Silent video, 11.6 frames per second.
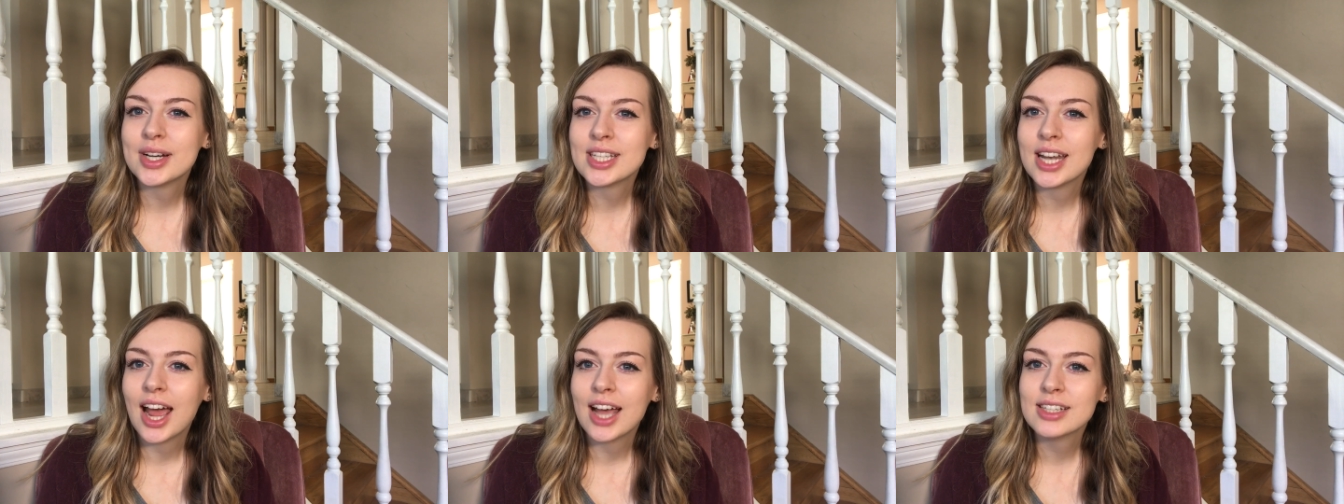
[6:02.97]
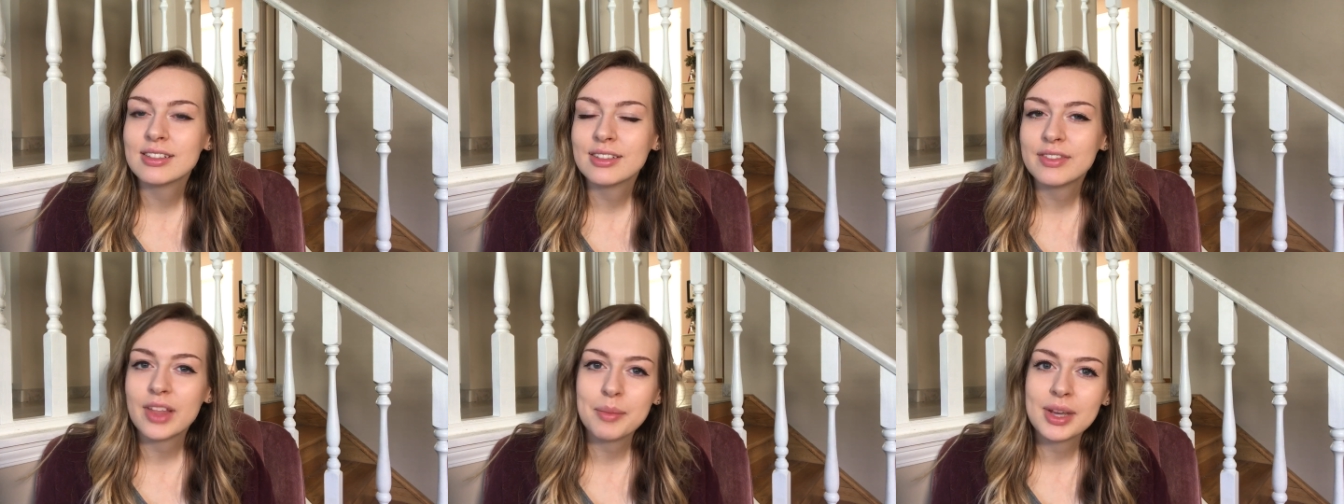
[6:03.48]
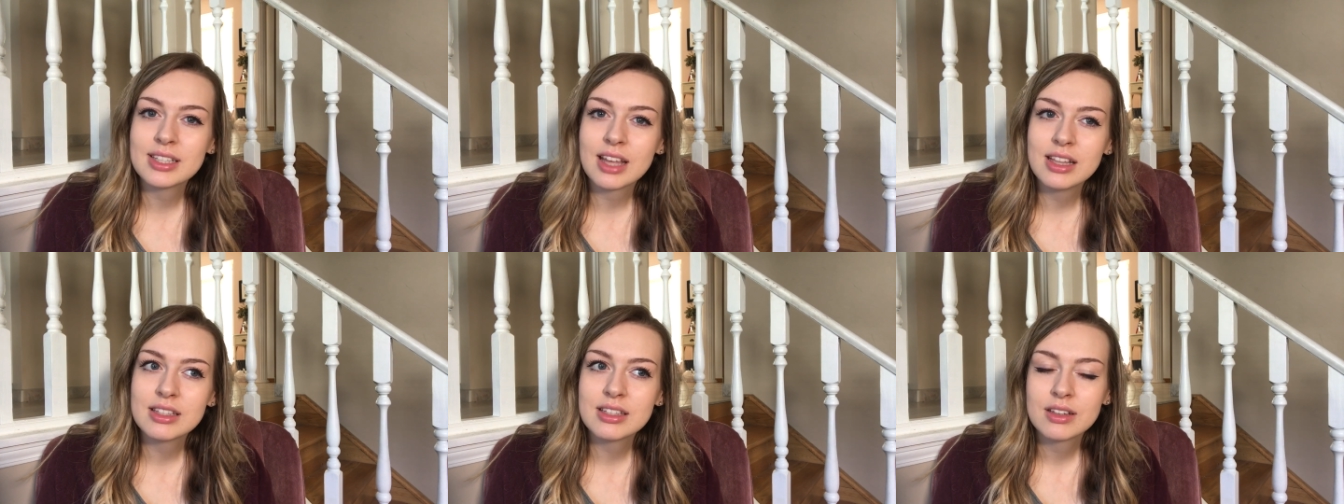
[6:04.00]
person has, if that makes
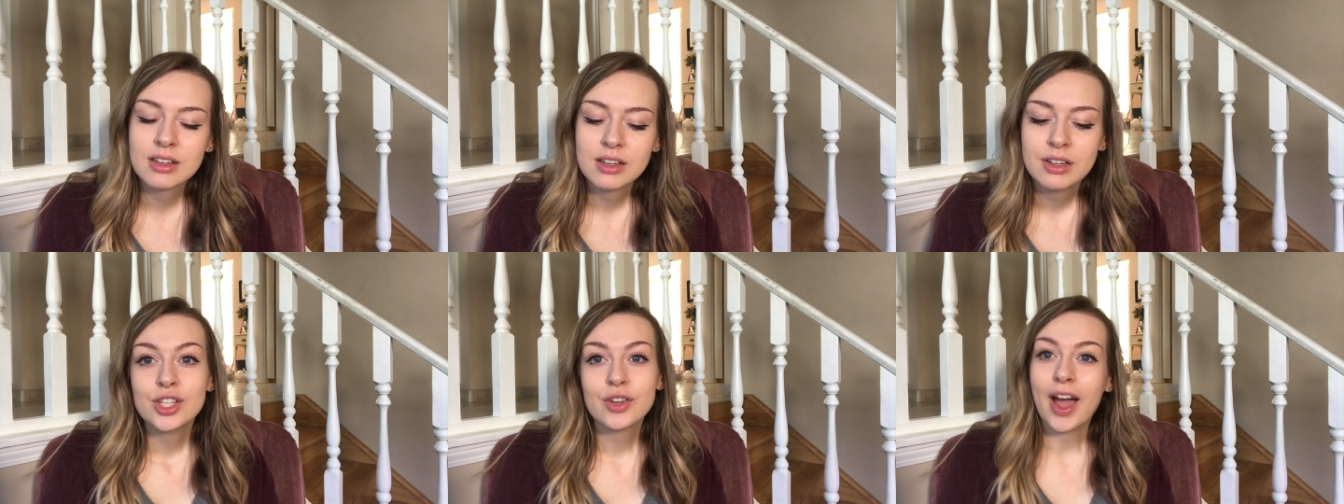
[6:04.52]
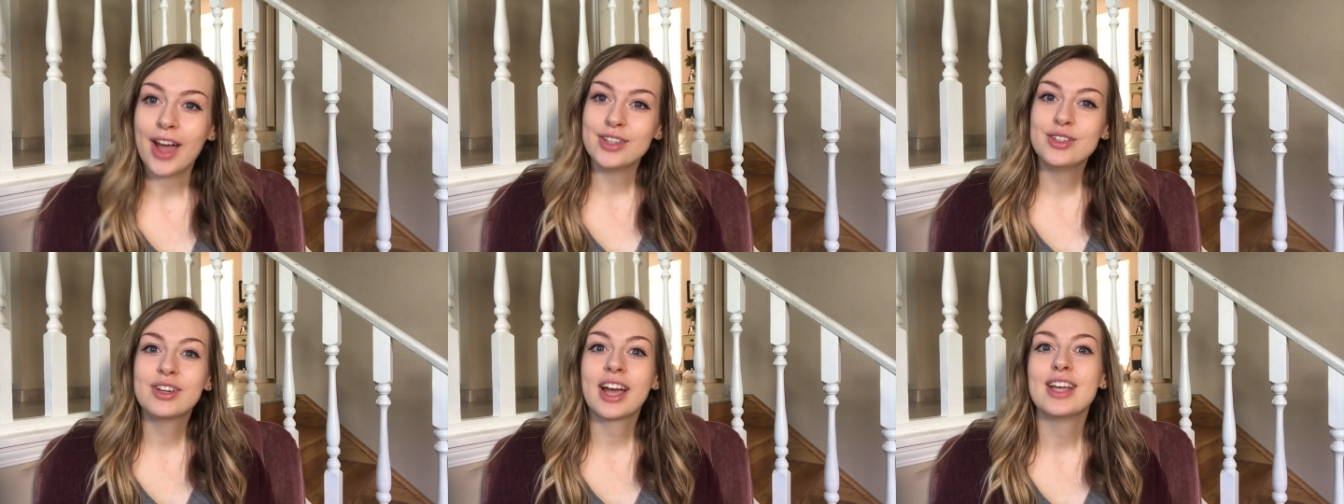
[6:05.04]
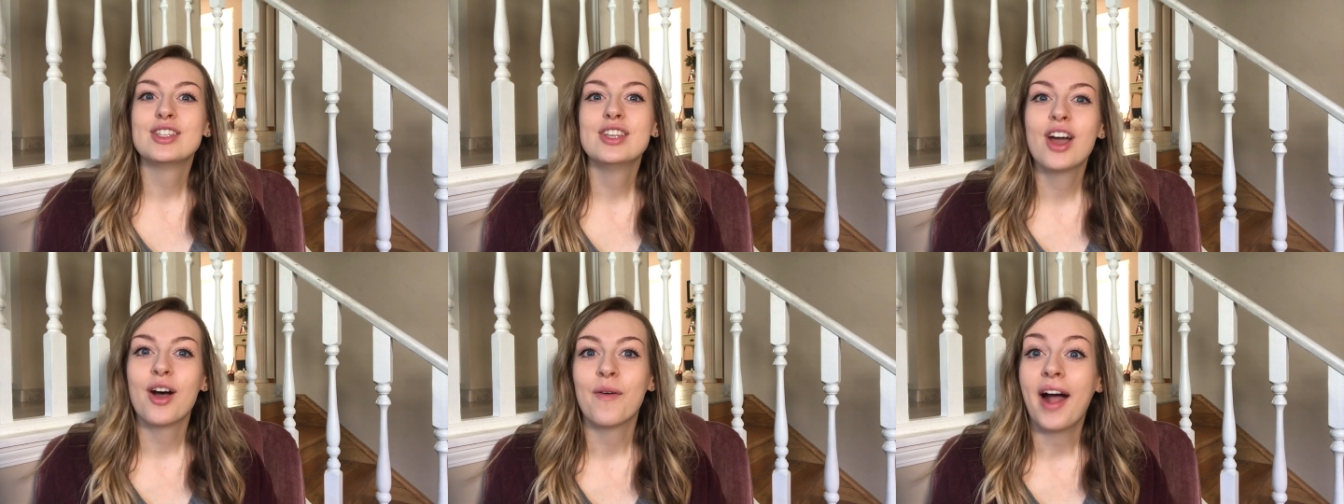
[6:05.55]
sense. So as you guys
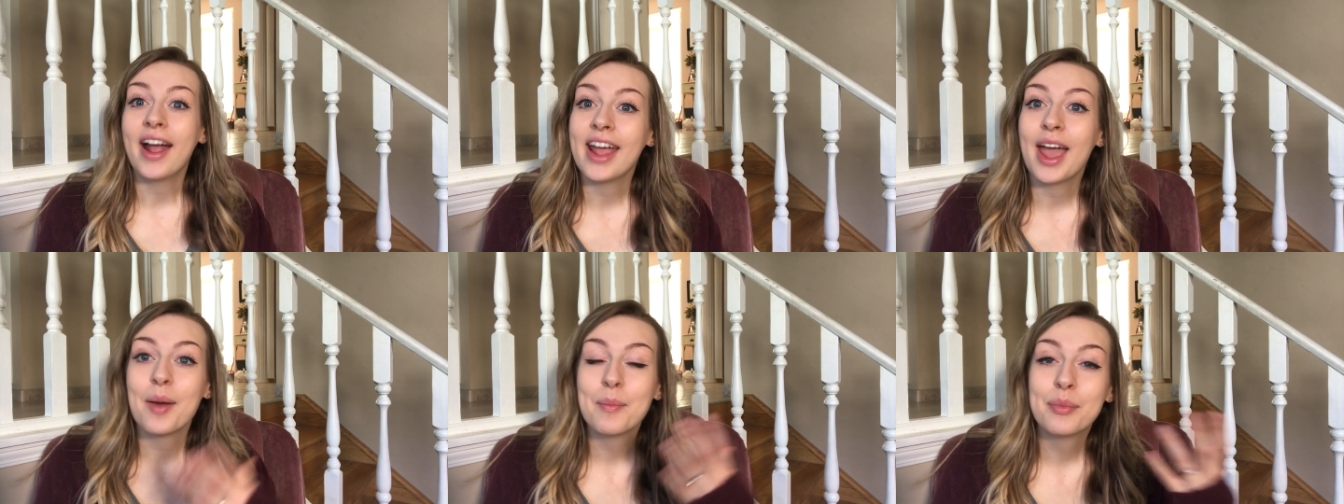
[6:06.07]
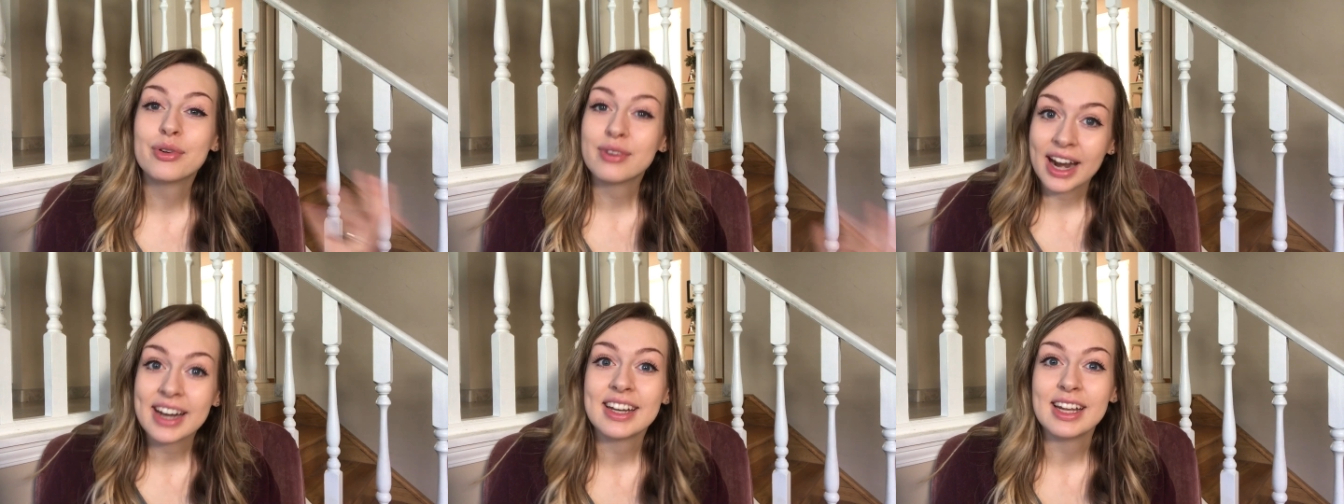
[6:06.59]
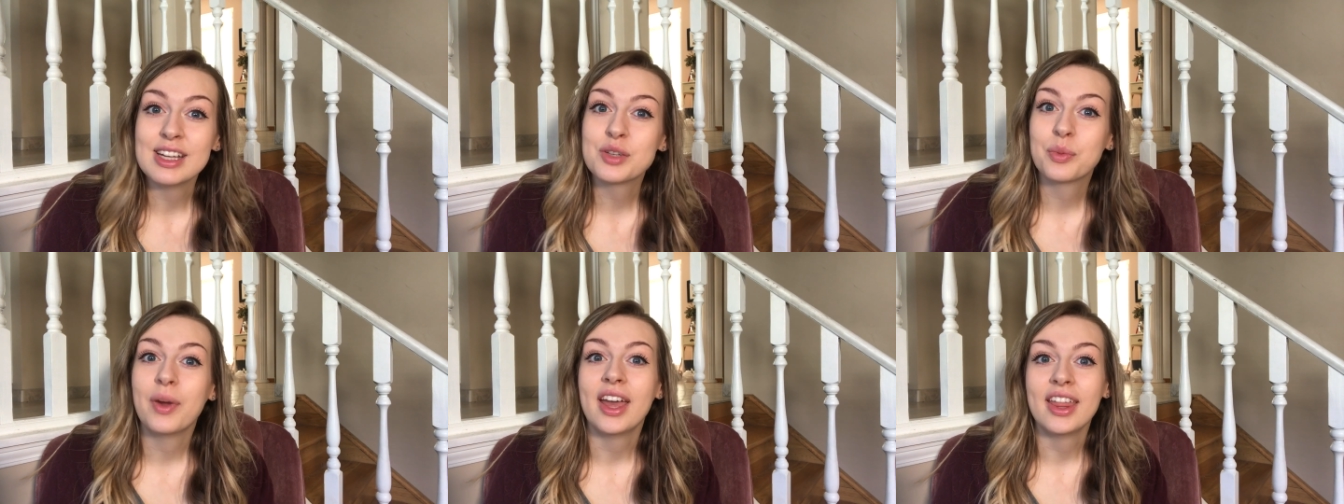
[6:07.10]
know, I am
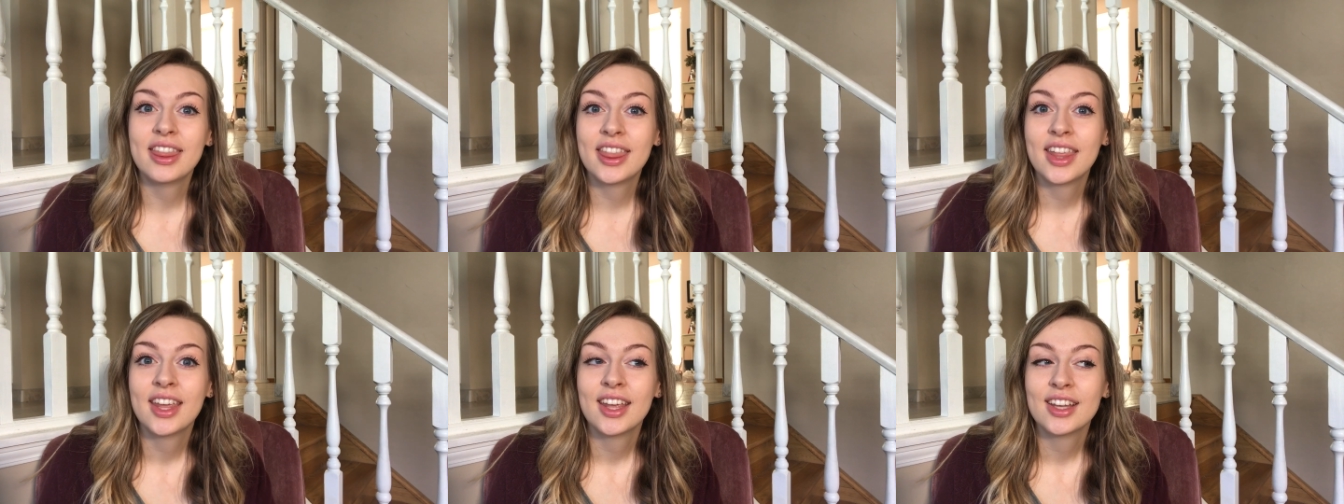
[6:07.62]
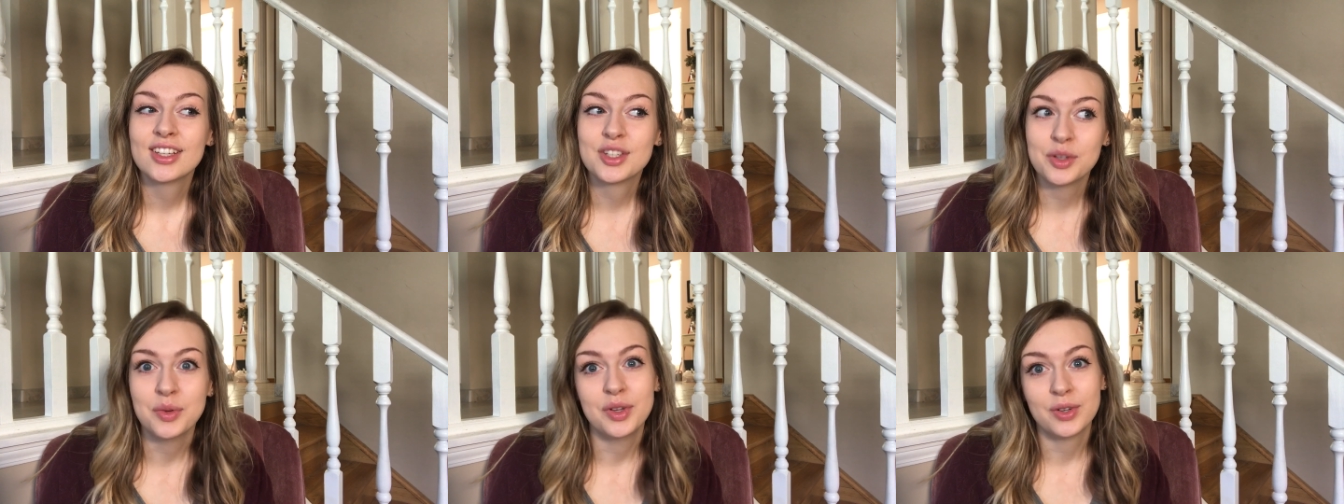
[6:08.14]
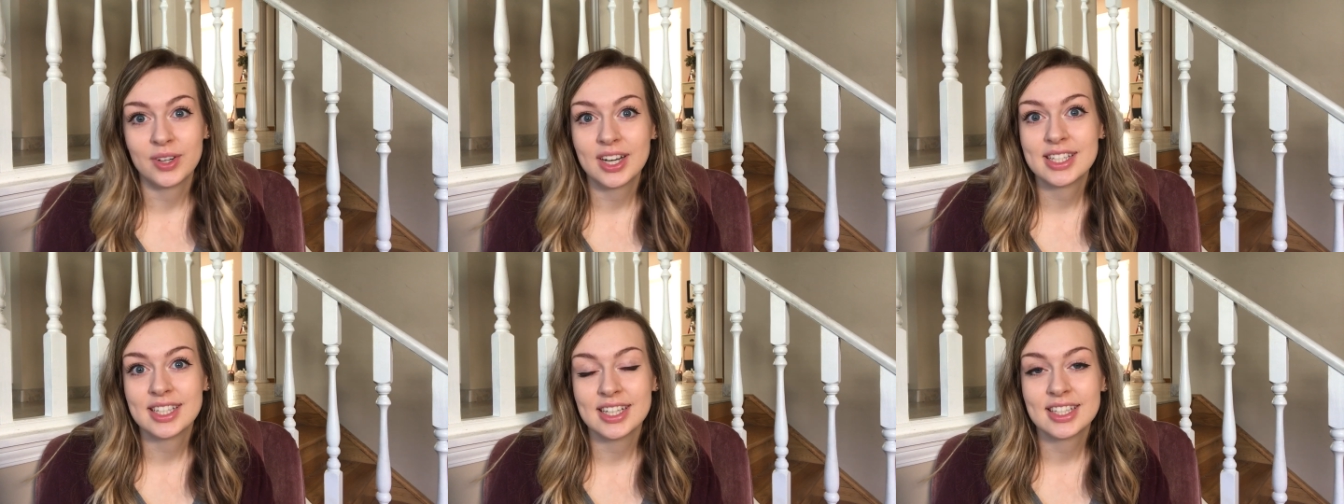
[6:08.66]
pregnant with two
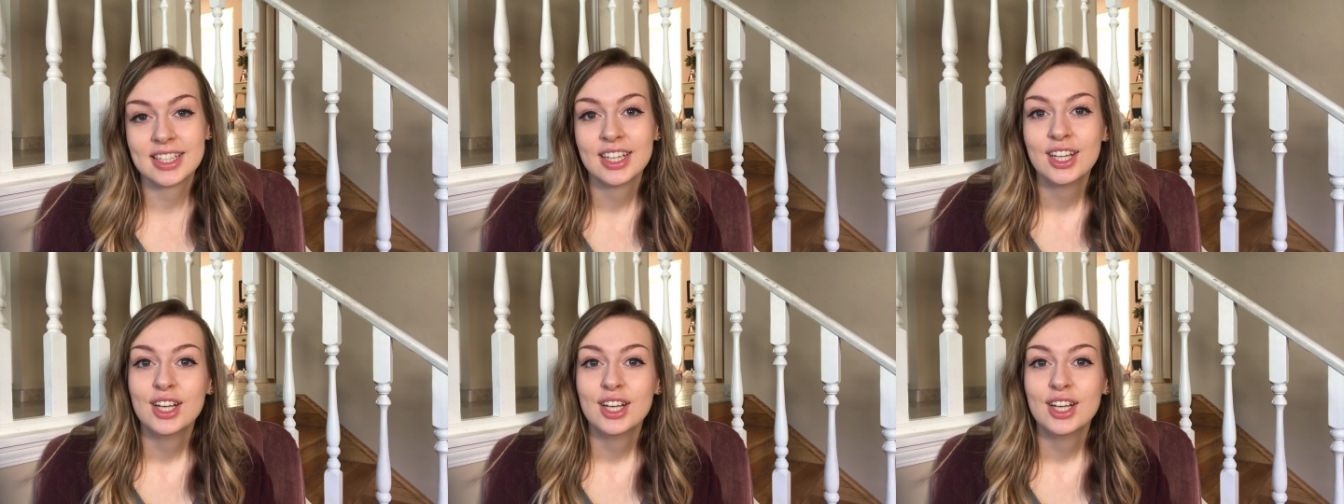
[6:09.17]
uteruses.